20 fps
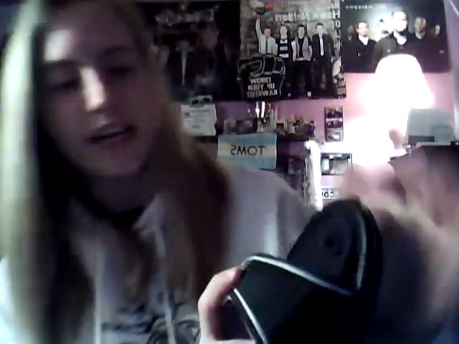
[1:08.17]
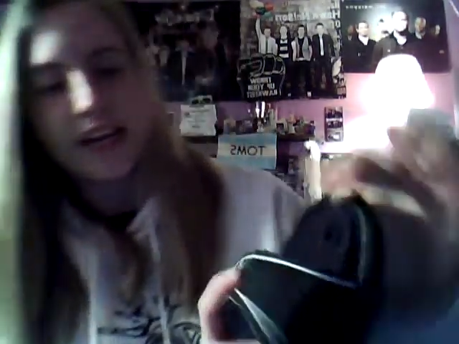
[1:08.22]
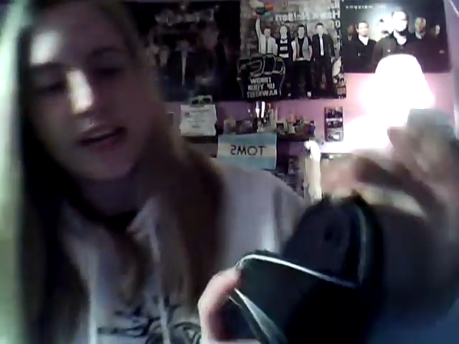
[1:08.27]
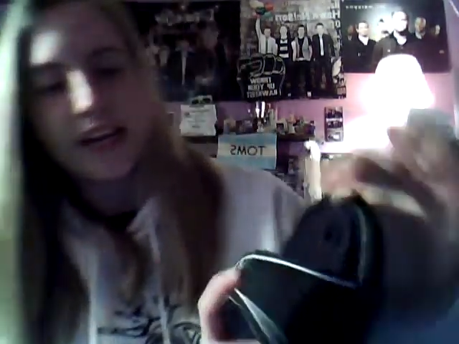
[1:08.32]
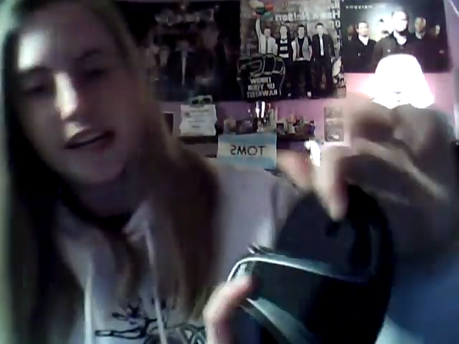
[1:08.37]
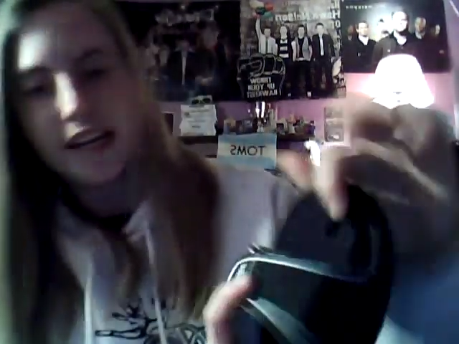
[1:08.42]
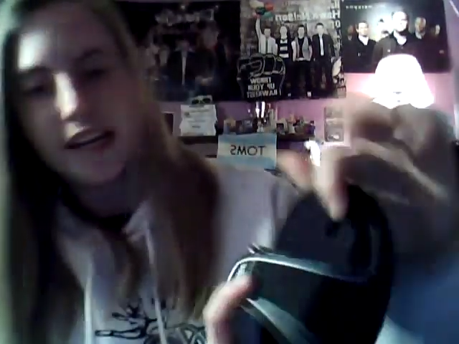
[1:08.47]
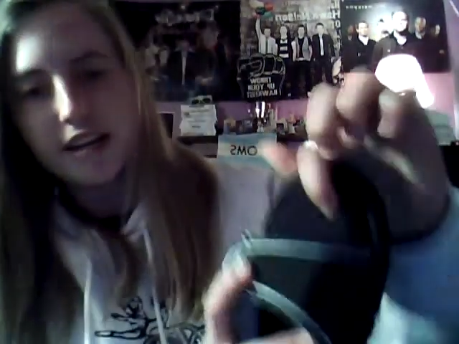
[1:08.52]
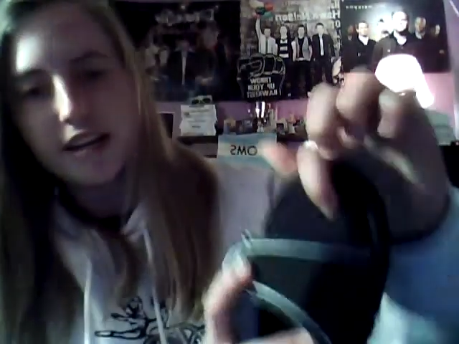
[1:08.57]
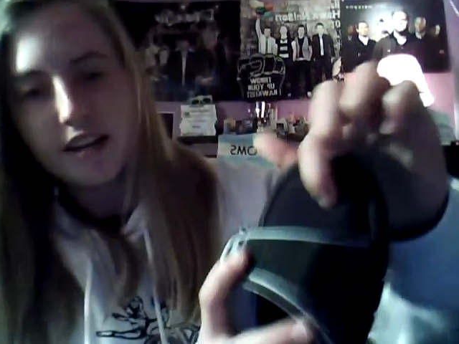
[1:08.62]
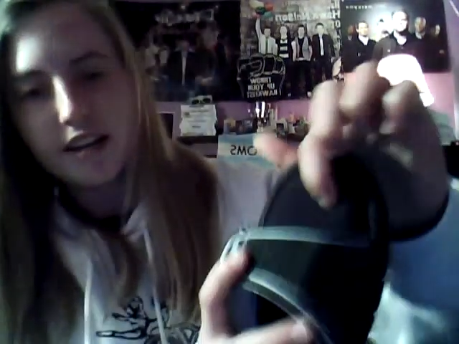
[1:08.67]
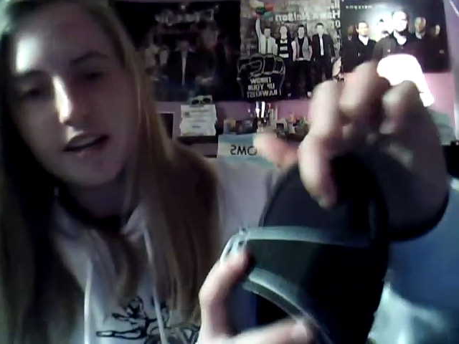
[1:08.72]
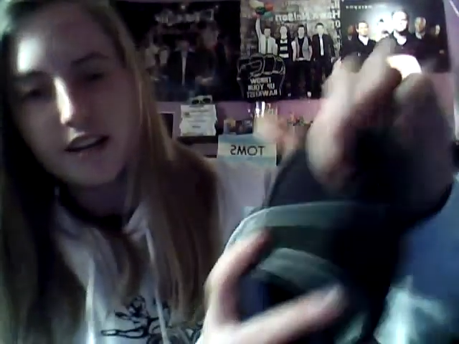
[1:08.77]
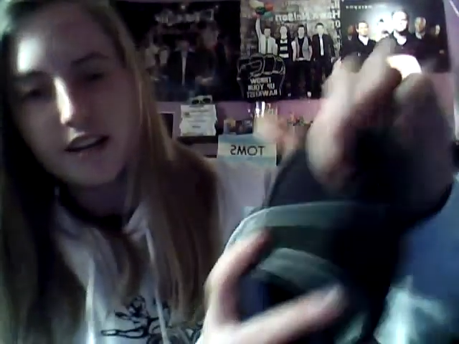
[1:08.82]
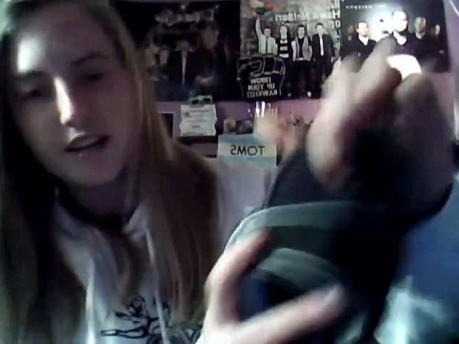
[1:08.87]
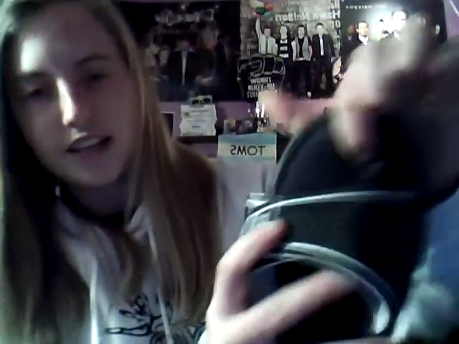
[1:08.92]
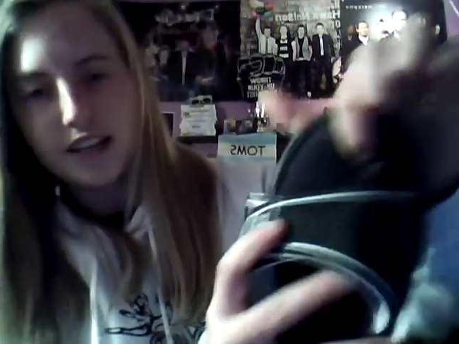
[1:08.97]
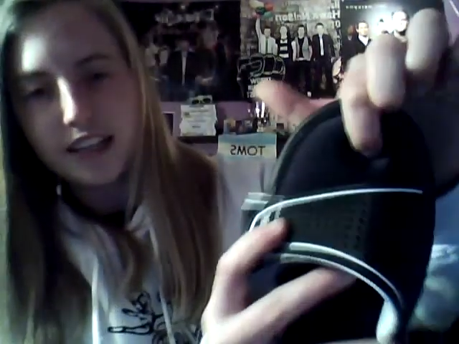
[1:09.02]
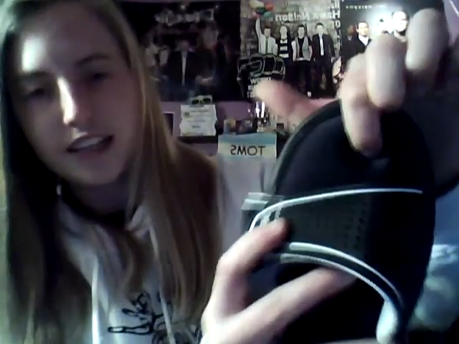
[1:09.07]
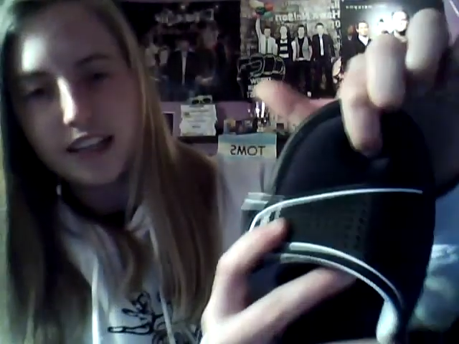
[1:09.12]
in
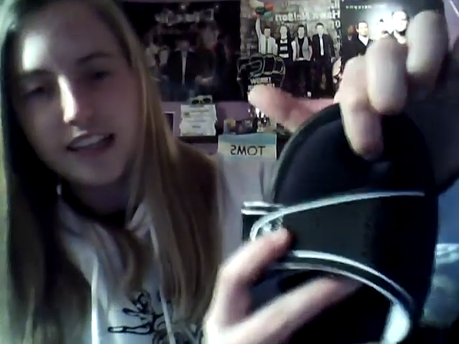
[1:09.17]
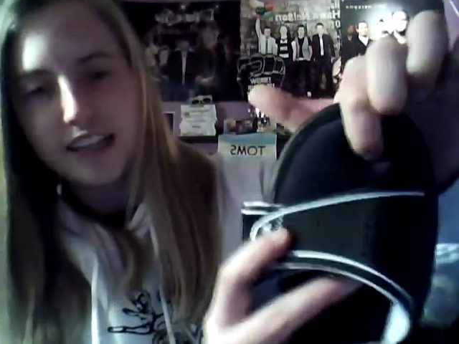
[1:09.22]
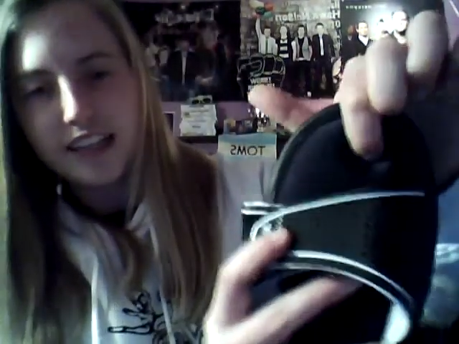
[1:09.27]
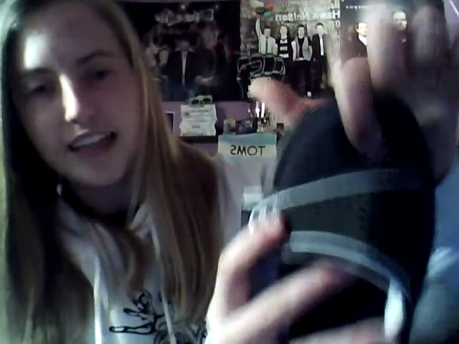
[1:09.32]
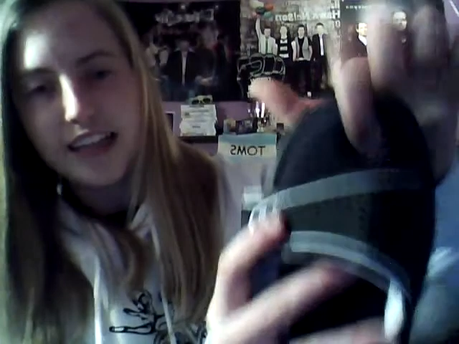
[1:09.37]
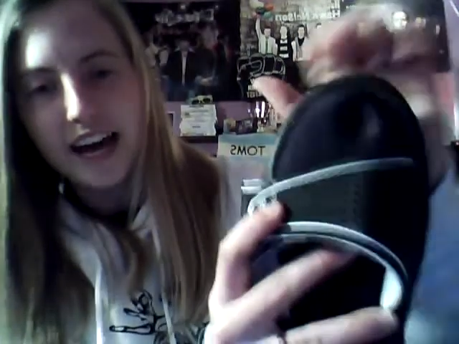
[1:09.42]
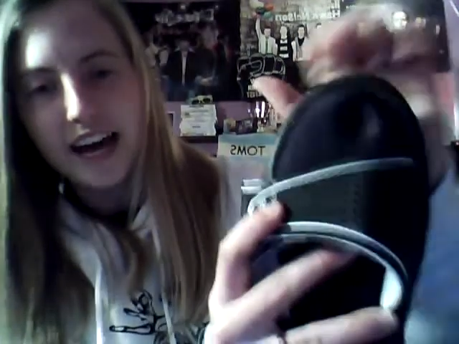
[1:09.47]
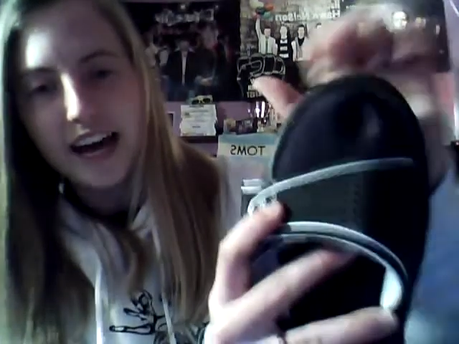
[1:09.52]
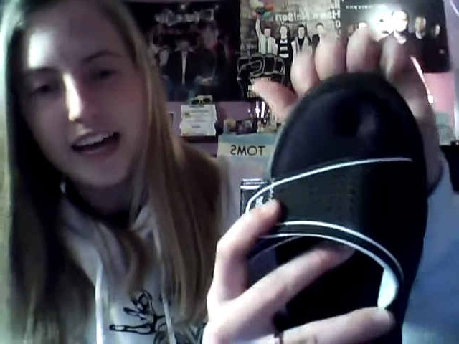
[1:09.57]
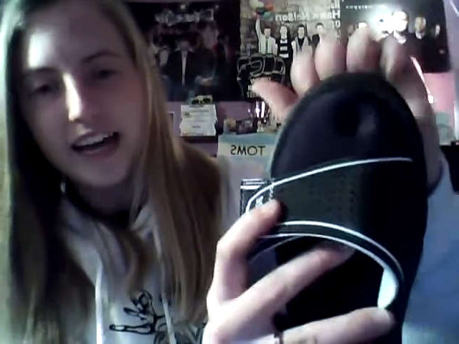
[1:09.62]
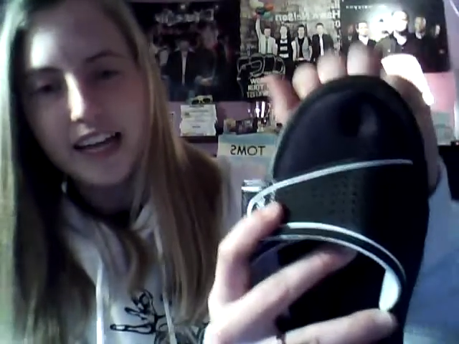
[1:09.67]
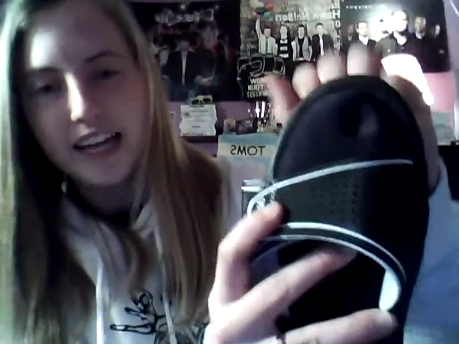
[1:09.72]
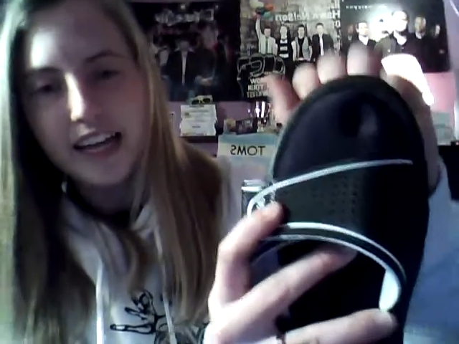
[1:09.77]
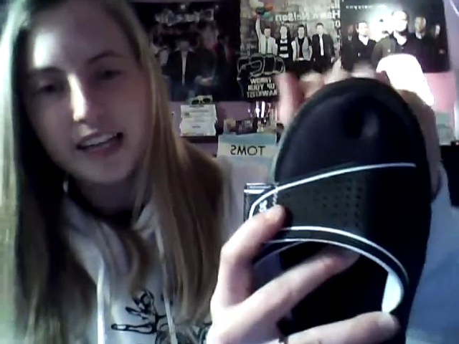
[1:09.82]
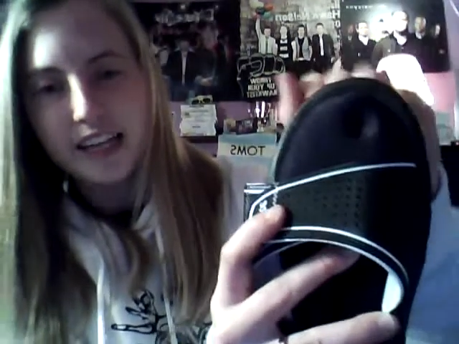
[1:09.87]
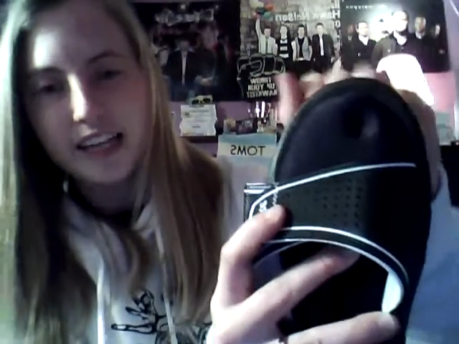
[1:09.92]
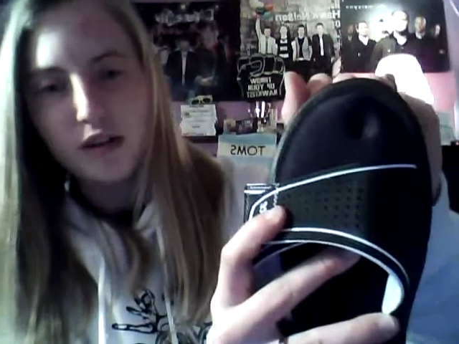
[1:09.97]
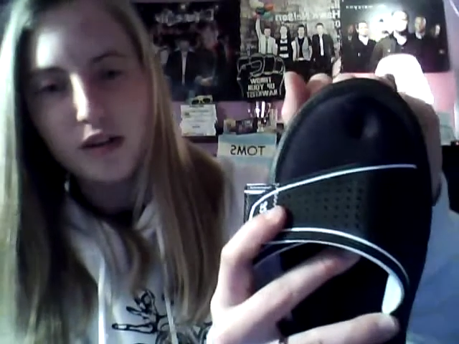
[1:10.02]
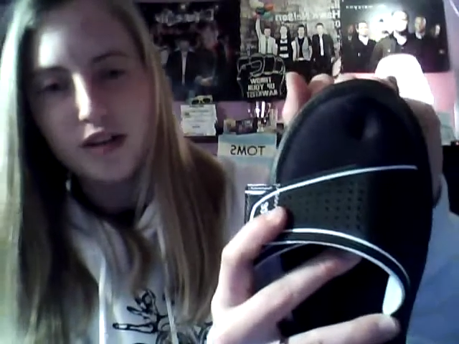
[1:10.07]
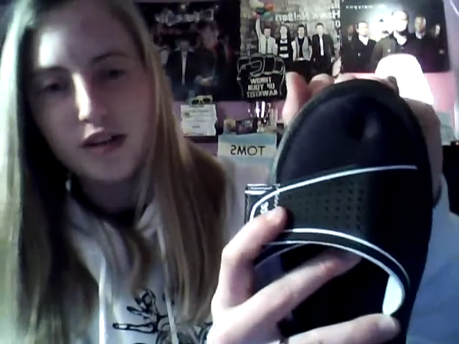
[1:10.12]
like that and
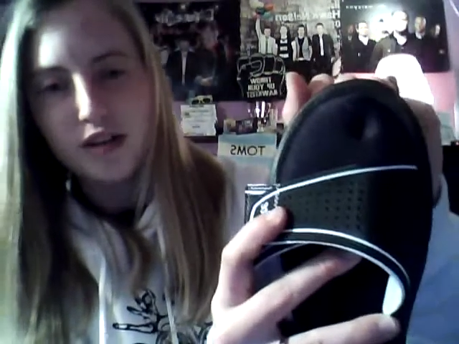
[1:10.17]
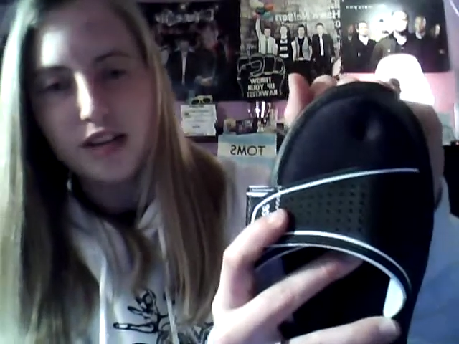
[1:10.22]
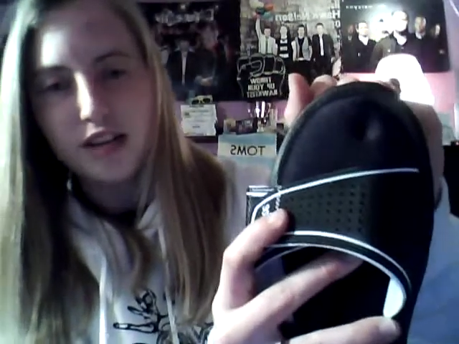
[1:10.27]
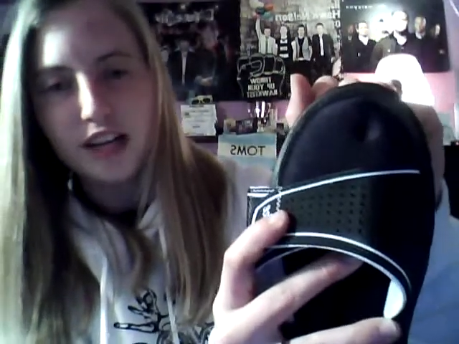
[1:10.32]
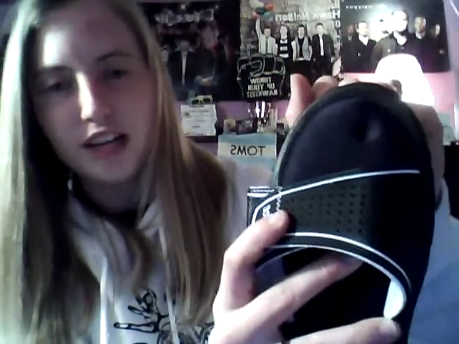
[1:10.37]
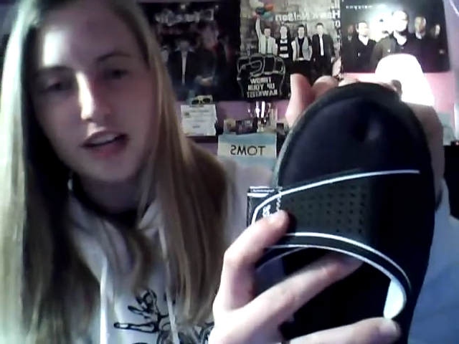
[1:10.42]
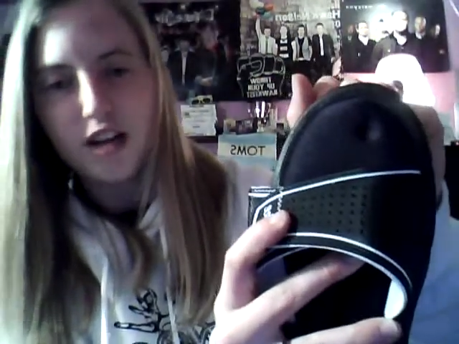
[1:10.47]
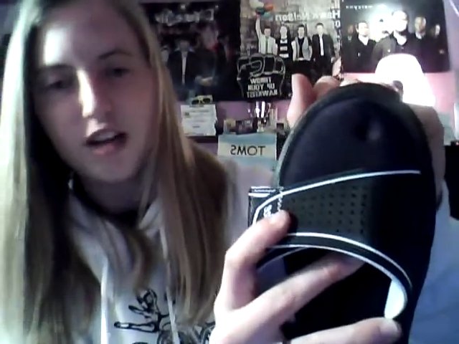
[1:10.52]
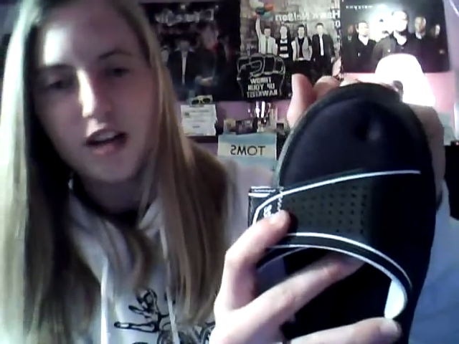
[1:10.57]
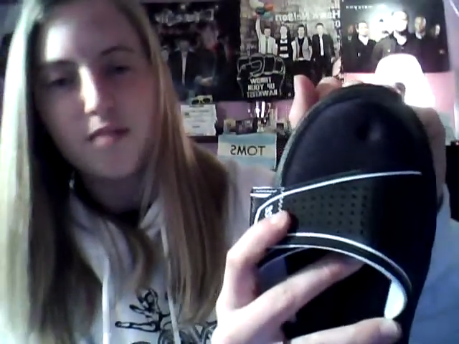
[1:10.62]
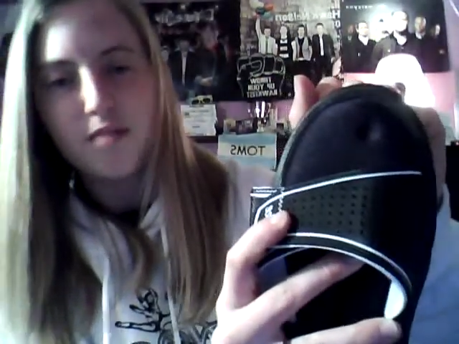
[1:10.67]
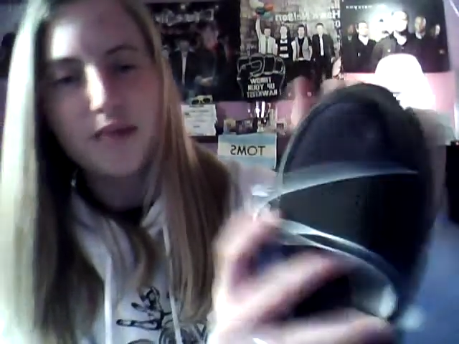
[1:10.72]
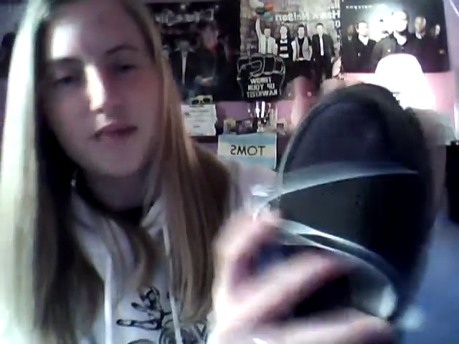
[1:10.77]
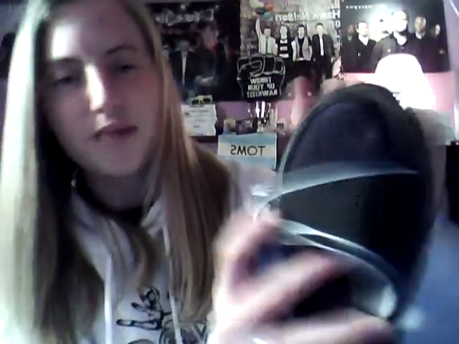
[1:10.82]
they didn't come